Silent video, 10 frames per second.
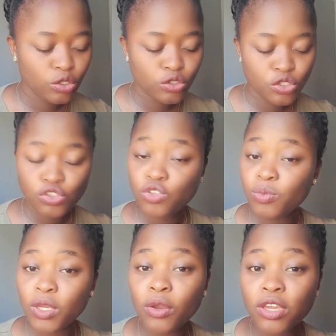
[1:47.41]
Because should you
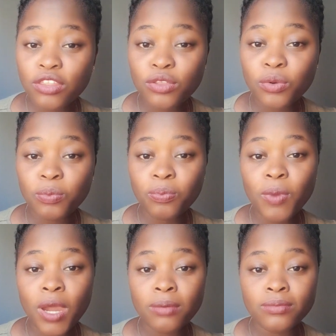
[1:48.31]
be going through
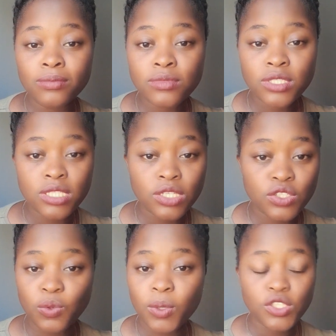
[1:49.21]
a
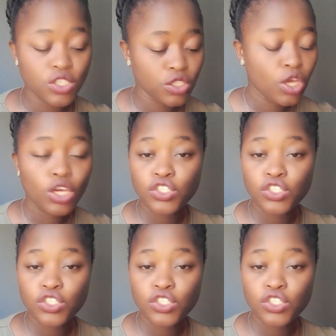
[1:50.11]
situation,